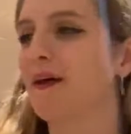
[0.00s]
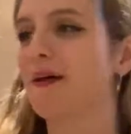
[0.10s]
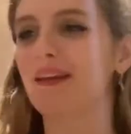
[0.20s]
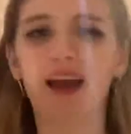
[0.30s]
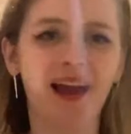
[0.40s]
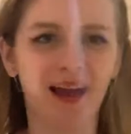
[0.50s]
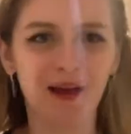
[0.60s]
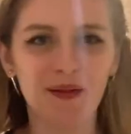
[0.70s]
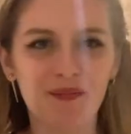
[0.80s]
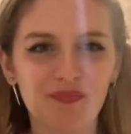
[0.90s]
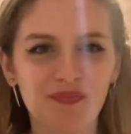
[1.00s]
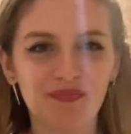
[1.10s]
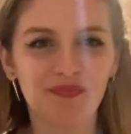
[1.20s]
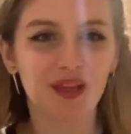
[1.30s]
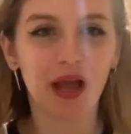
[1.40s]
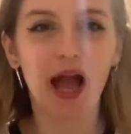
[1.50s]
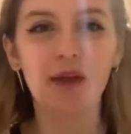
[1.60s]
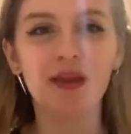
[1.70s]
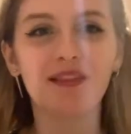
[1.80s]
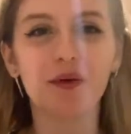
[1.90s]
Yeah, that
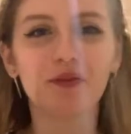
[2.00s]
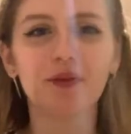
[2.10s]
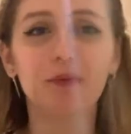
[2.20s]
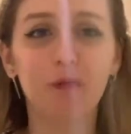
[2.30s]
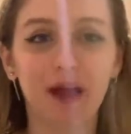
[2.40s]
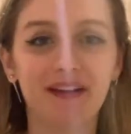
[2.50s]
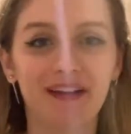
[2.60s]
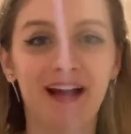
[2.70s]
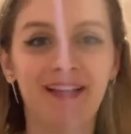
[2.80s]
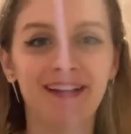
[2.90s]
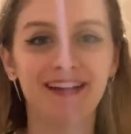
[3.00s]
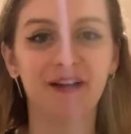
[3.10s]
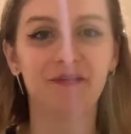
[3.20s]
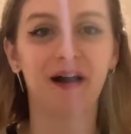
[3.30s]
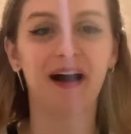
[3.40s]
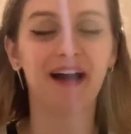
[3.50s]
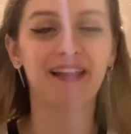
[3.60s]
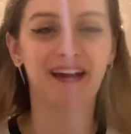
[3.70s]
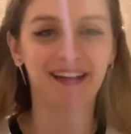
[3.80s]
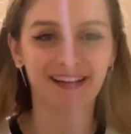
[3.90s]
was a really weird analogy, but I
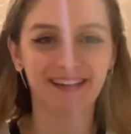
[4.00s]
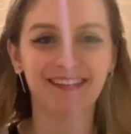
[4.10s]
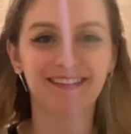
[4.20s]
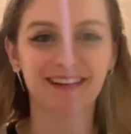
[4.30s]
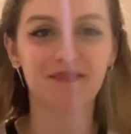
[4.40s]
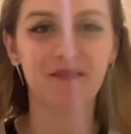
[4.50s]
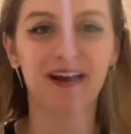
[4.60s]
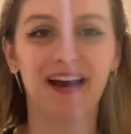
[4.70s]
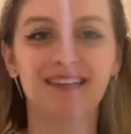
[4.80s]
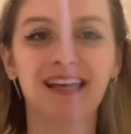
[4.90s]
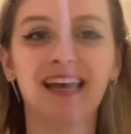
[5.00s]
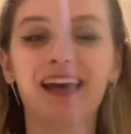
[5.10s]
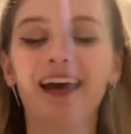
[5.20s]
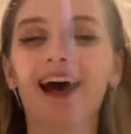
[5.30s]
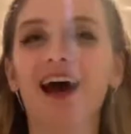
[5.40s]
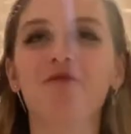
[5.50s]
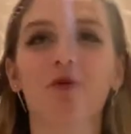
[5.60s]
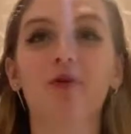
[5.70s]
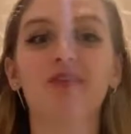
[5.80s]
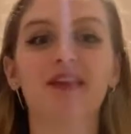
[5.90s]
like tried my best.
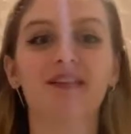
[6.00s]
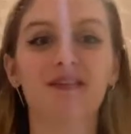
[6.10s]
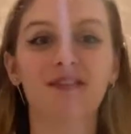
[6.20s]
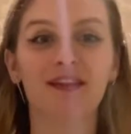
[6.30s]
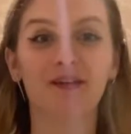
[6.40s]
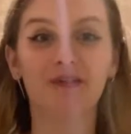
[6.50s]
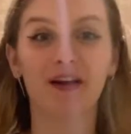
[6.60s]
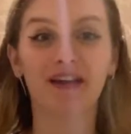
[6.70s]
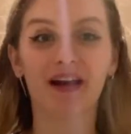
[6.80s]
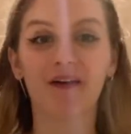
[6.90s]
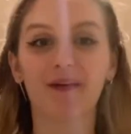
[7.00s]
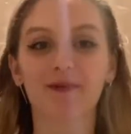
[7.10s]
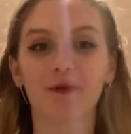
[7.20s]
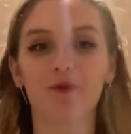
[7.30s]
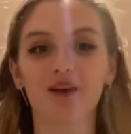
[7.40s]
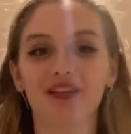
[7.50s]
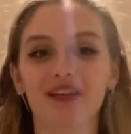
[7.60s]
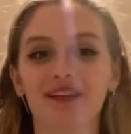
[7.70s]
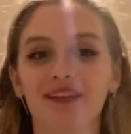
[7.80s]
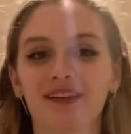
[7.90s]
Also, something you'll find out from
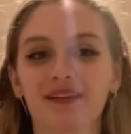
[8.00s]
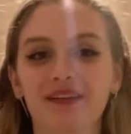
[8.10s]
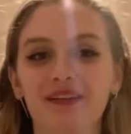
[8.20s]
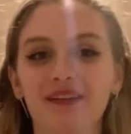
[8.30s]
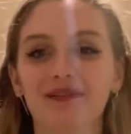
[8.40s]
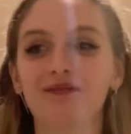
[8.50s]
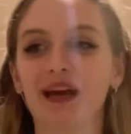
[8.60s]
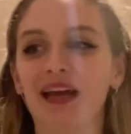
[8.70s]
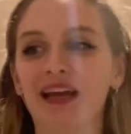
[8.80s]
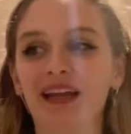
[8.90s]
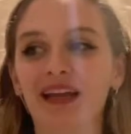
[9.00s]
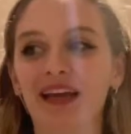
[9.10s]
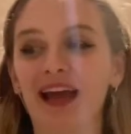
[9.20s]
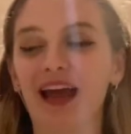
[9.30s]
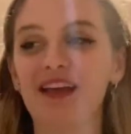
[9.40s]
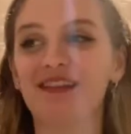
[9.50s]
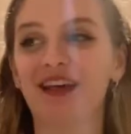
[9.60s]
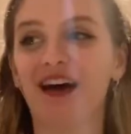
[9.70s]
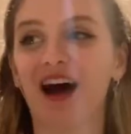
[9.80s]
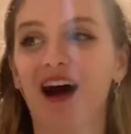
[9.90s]
watching me is
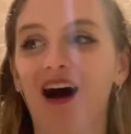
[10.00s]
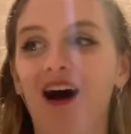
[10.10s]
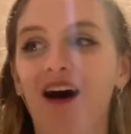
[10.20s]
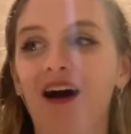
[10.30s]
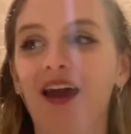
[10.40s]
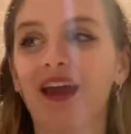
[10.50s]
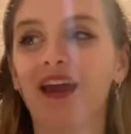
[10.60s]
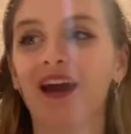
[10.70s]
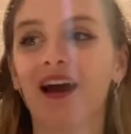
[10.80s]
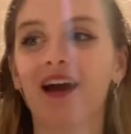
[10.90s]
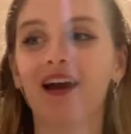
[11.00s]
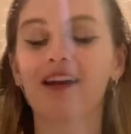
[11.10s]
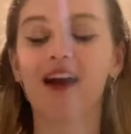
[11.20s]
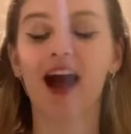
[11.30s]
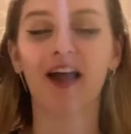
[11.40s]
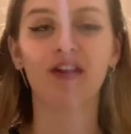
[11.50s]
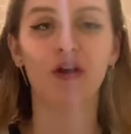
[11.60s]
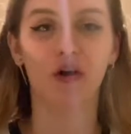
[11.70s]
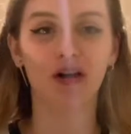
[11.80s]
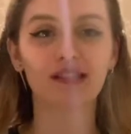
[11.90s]
that I
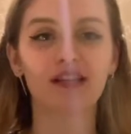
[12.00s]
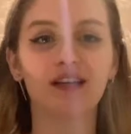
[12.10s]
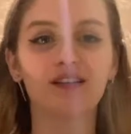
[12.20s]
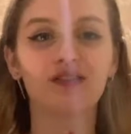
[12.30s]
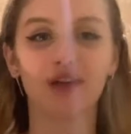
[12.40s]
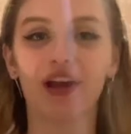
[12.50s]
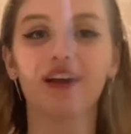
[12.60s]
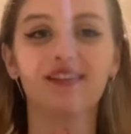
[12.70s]
cannot string